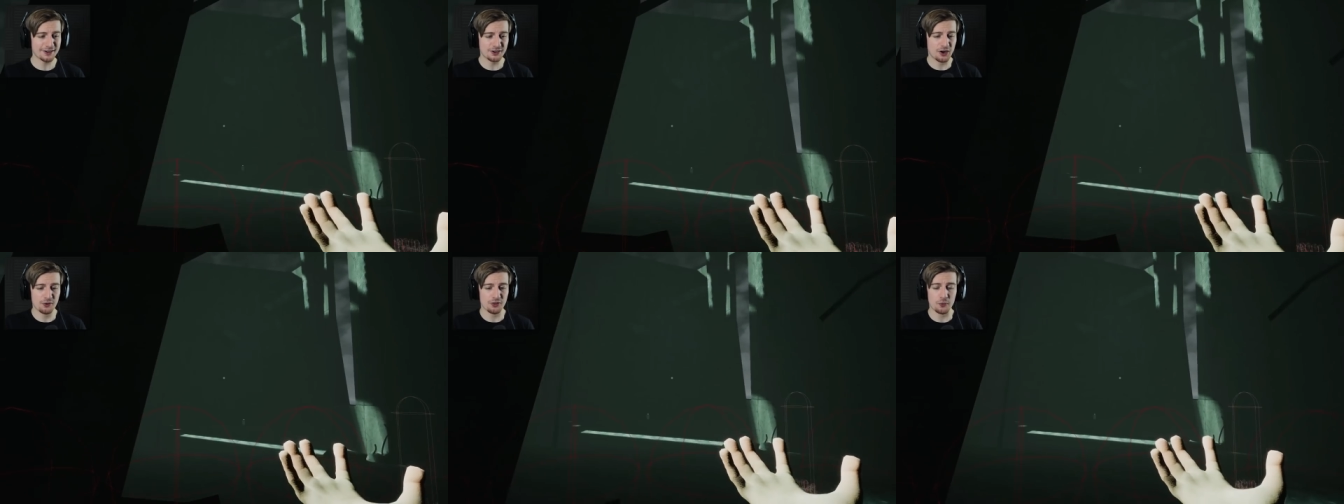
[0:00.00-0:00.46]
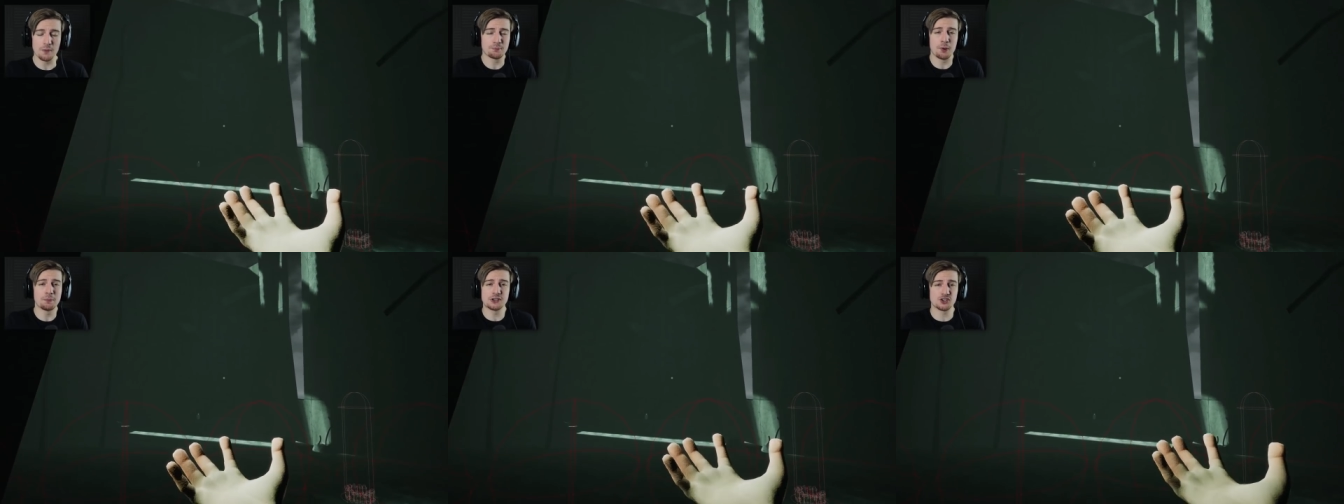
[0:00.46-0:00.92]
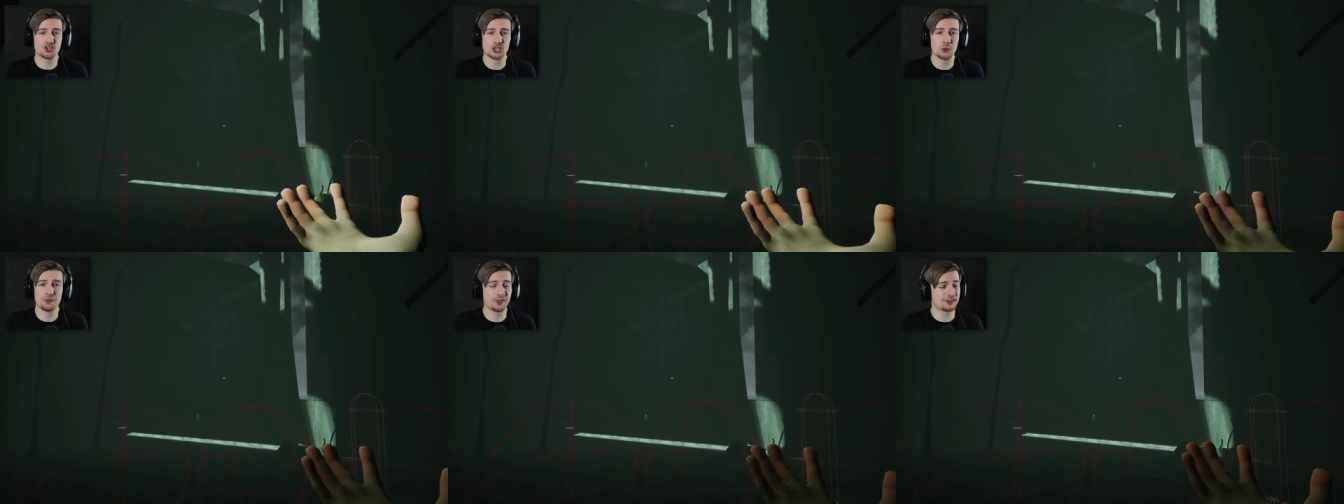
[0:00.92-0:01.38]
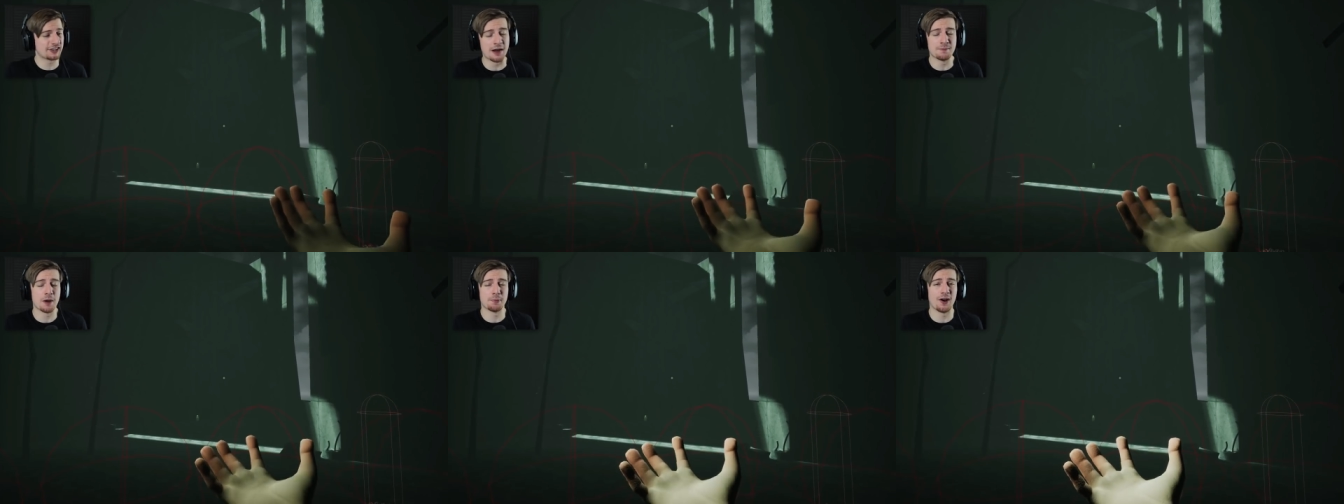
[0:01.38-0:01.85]
I I don't know, though. I'm probably just shooting things out
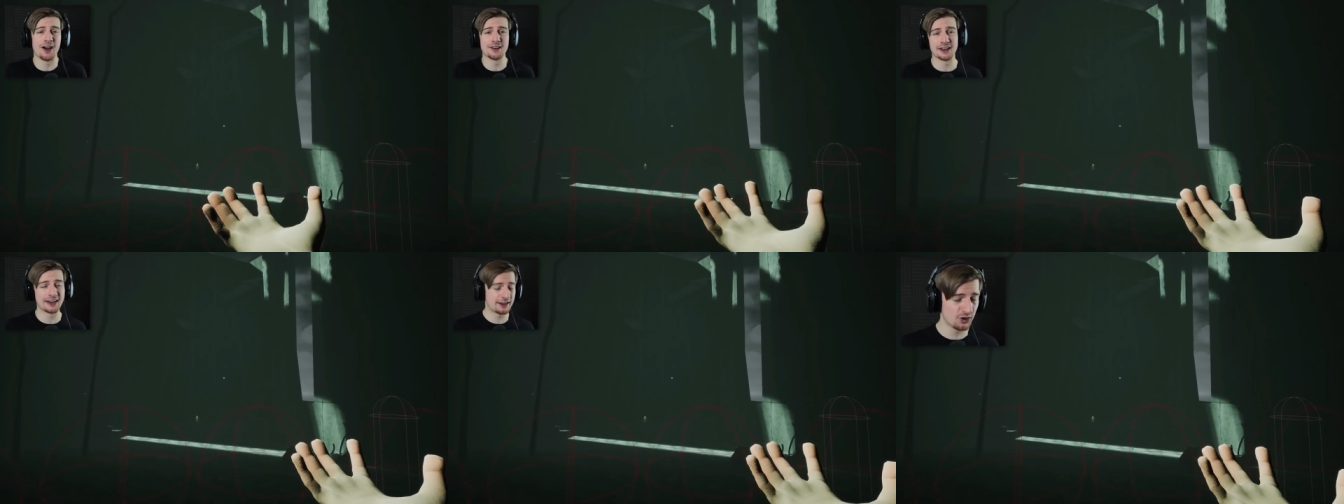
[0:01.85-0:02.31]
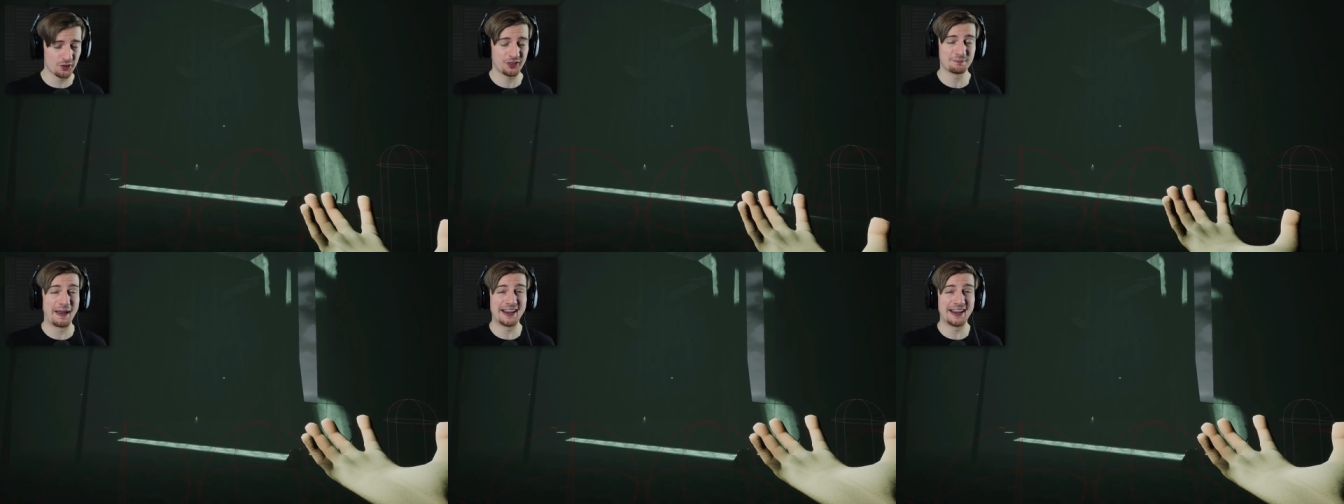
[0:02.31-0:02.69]
of my behind and nothing